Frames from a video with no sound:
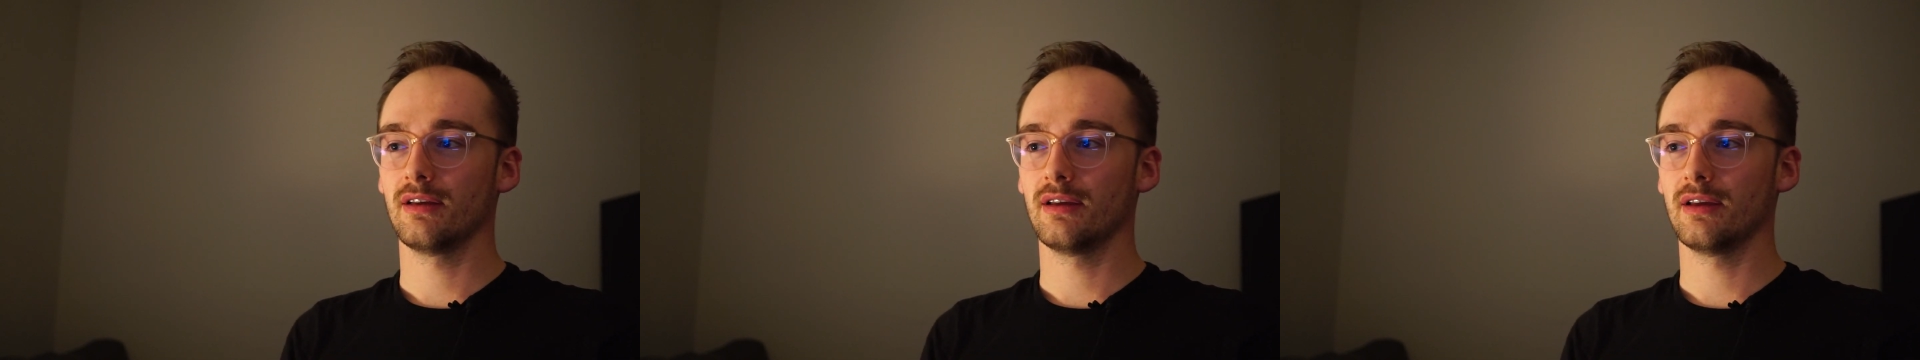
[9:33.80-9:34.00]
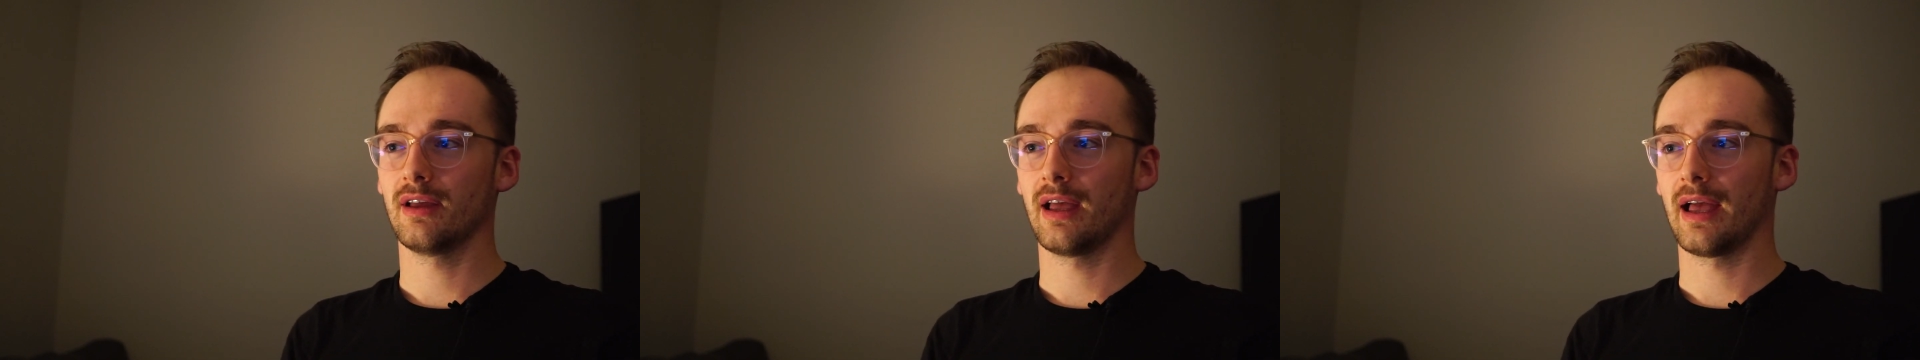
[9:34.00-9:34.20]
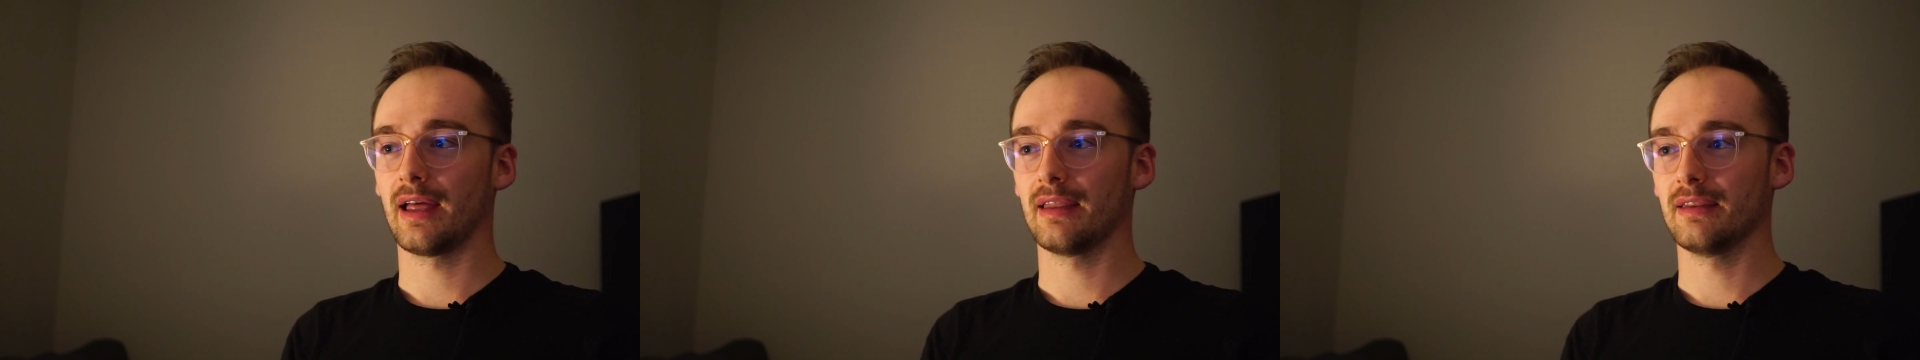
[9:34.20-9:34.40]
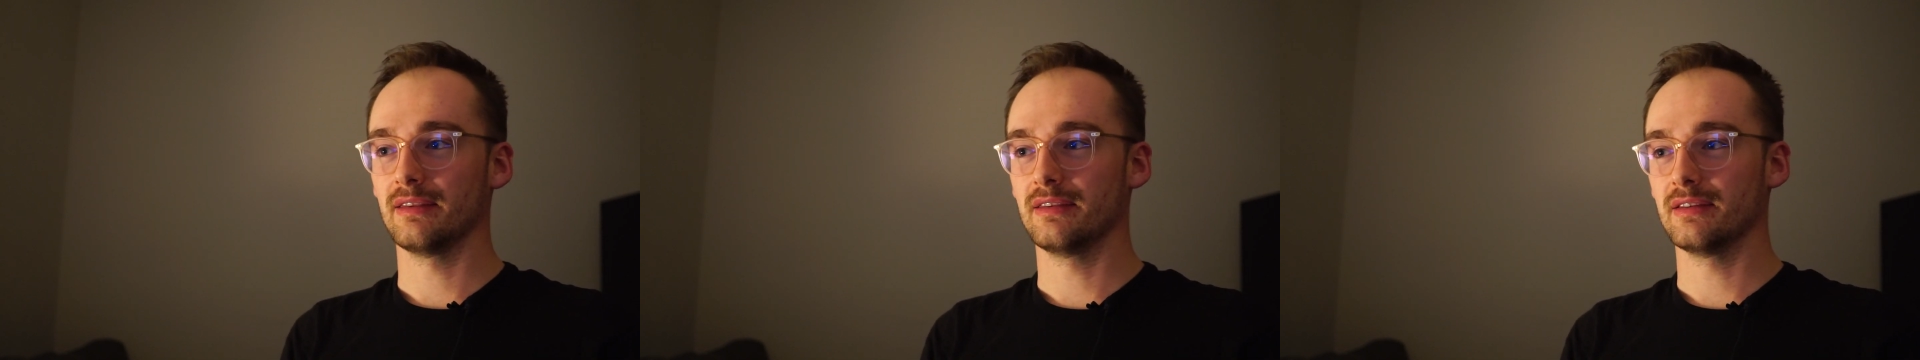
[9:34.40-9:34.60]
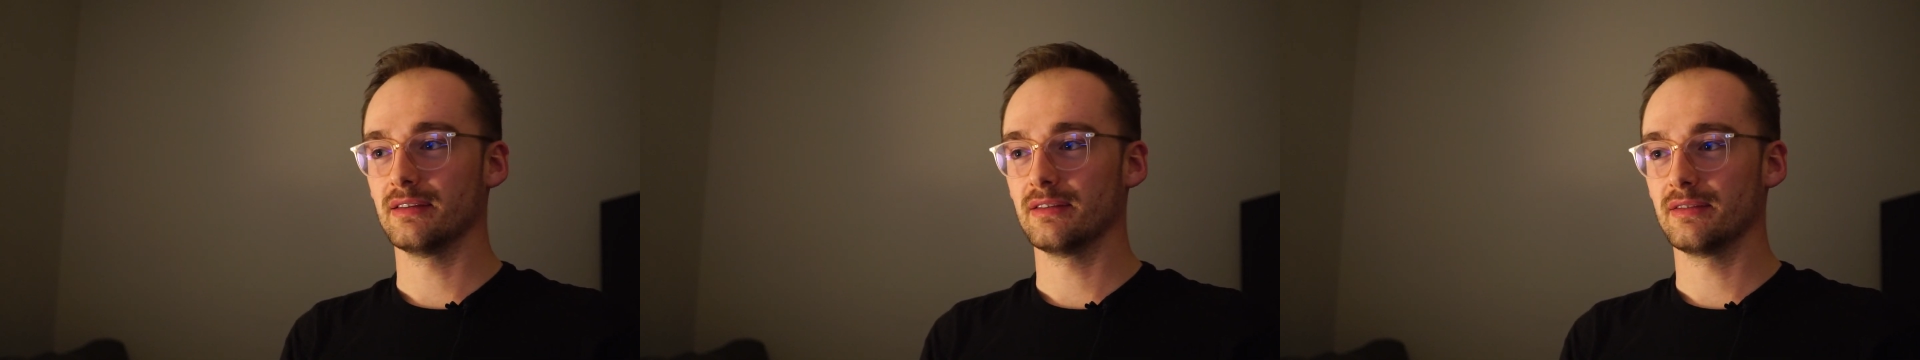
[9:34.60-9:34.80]
and
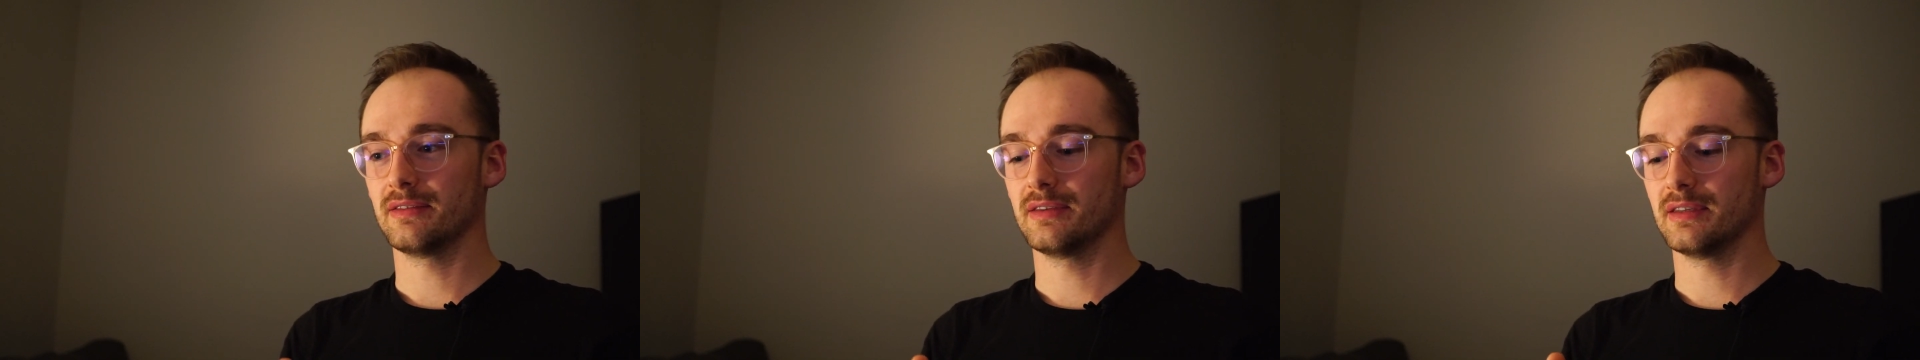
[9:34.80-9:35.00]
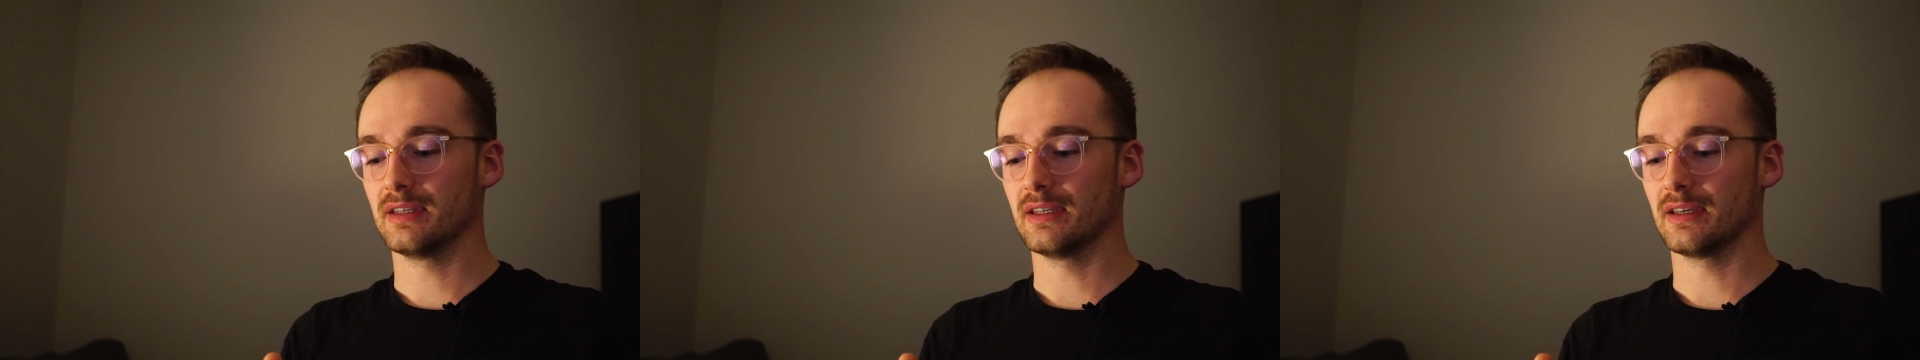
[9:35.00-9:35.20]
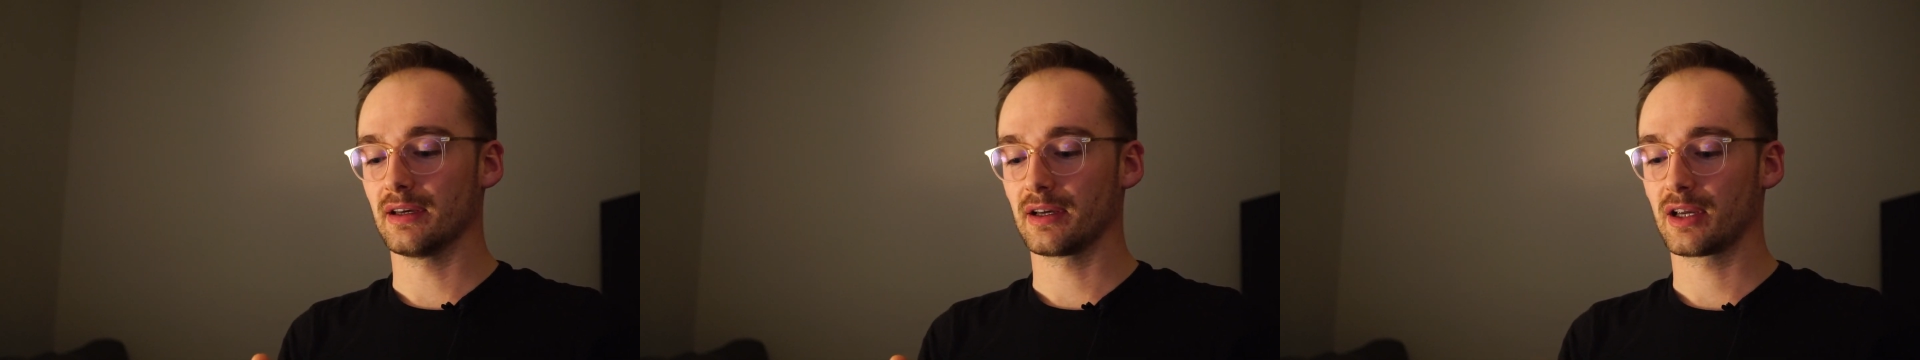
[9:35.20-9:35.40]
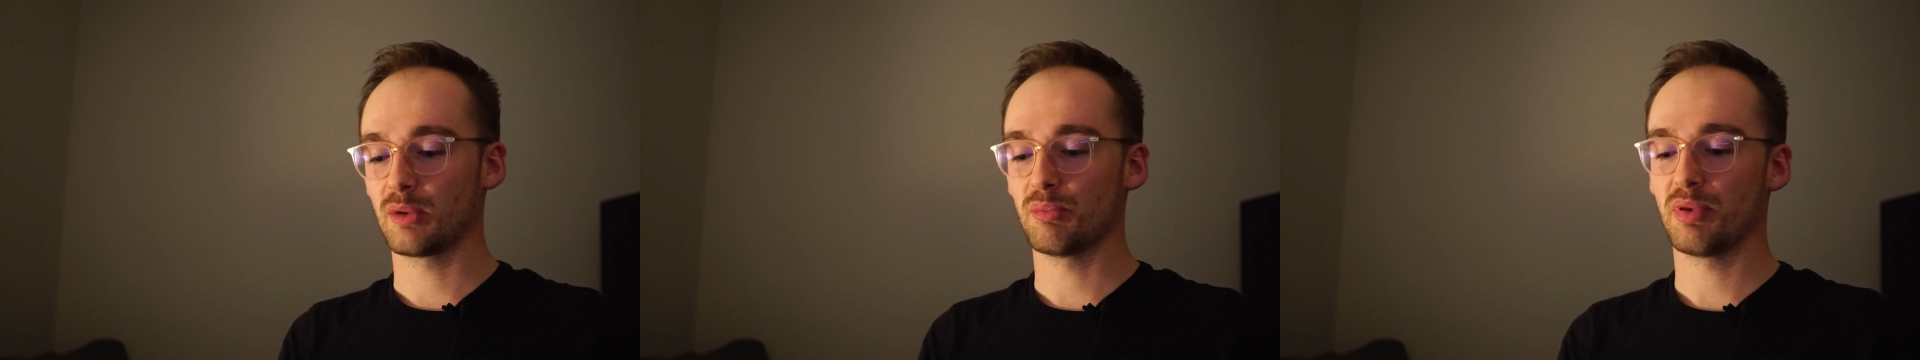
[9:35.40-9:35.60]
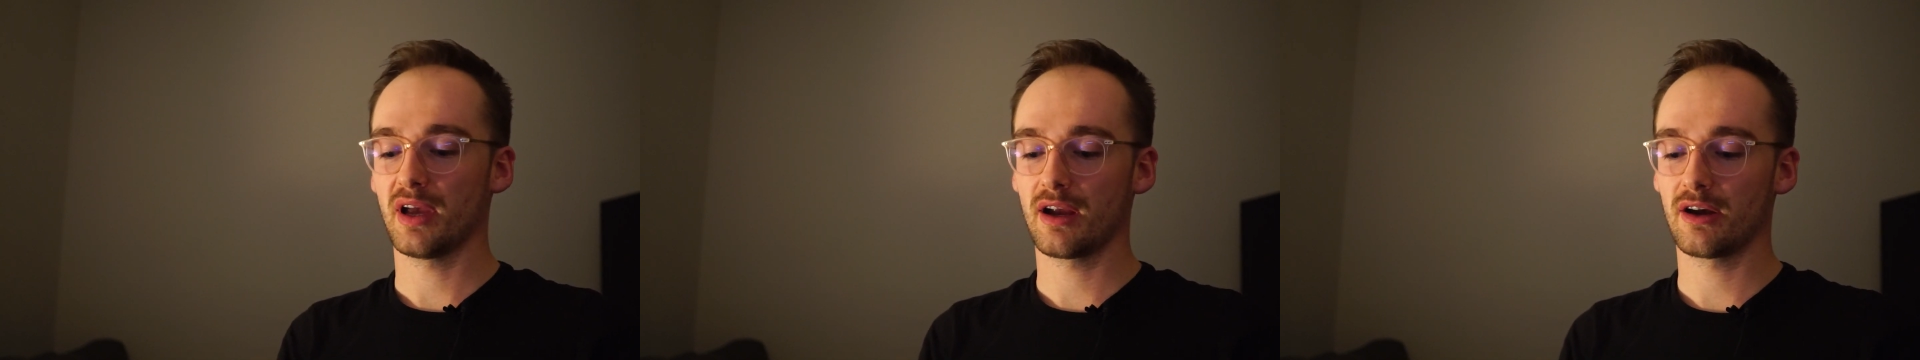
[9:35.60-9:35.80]
the
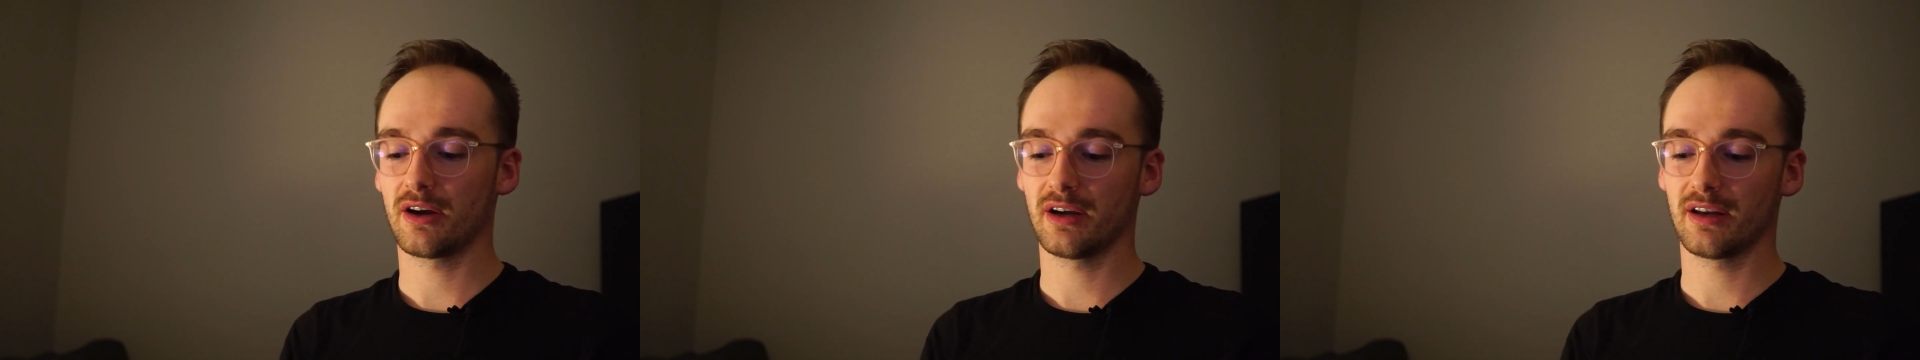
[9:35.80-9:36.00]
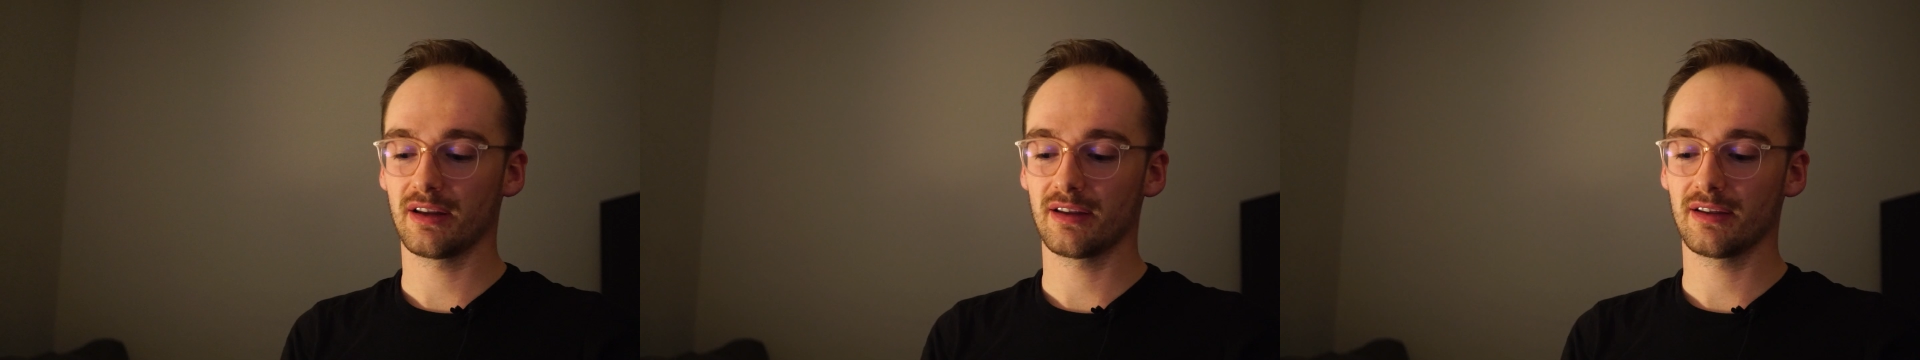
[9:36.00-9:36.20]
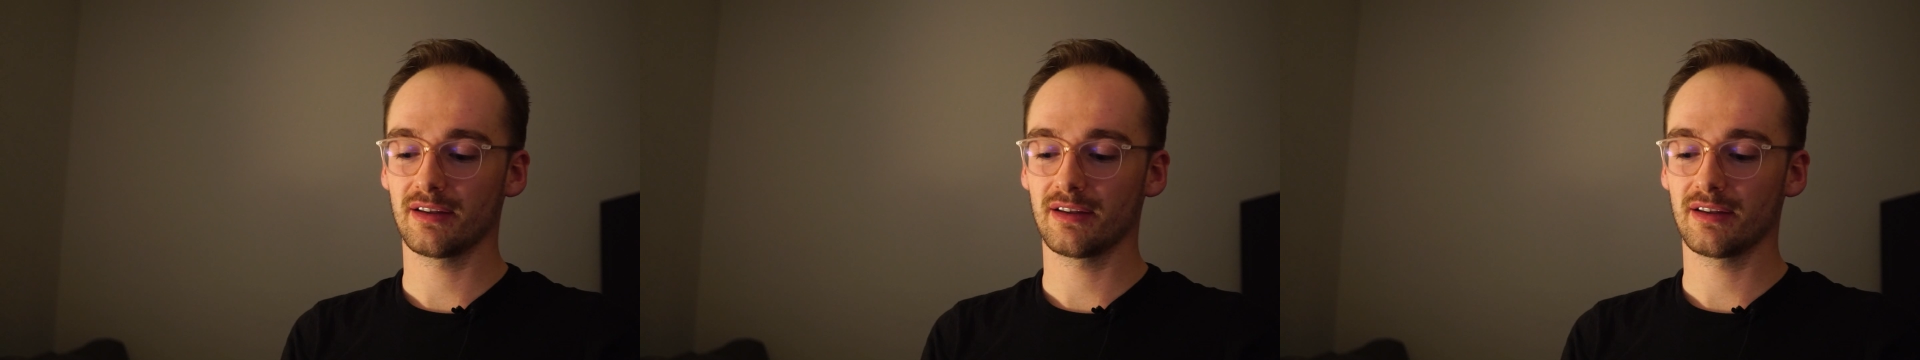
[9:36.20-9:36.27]
compared